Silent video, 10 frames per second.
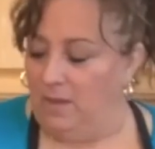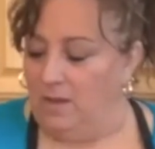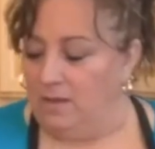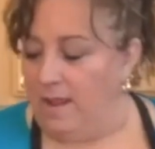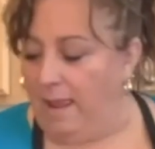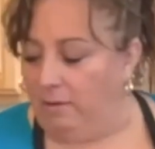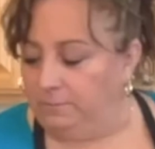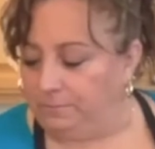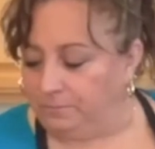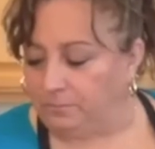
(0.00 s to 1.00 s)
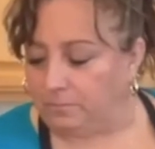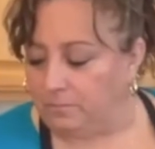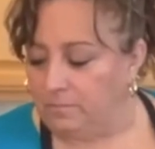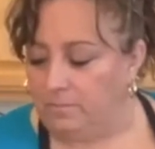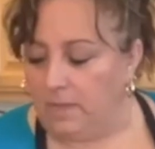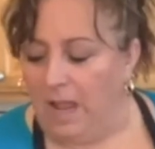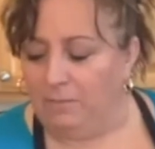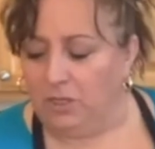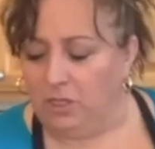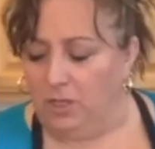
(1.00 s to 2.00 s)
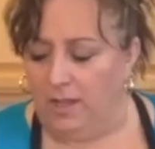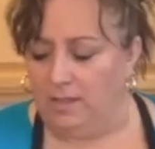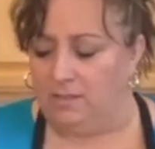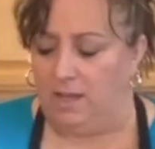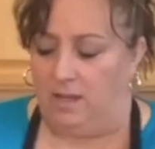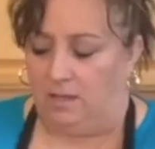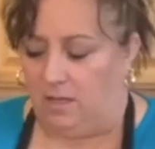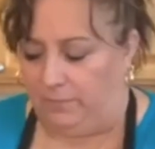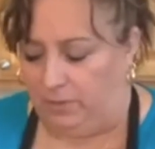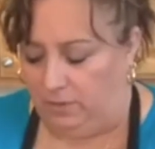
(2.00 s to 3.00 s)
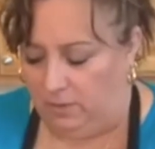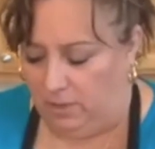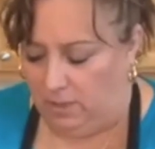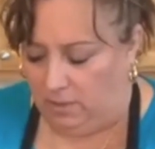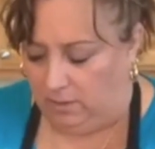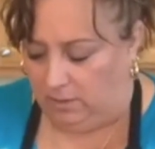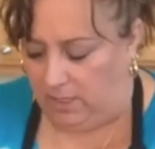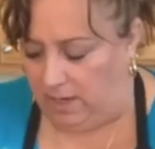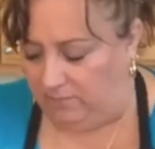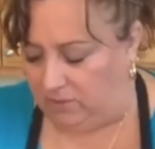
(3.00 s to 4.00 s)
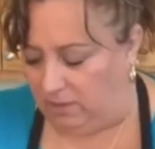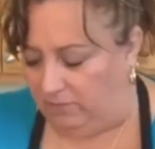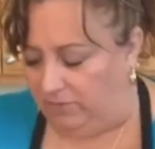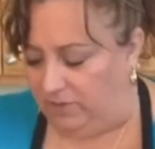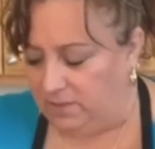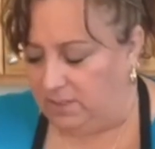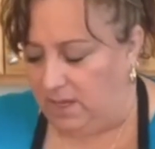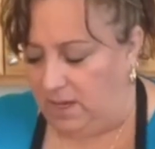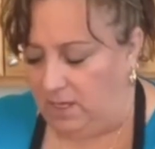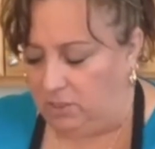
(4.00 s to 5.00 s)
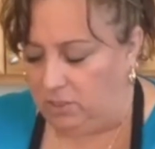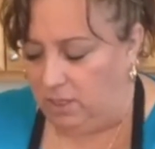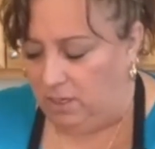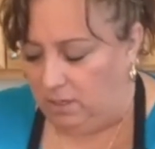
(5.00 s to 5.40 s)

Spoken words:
Now, I'm going to go ahead and take a couple leaves of sage.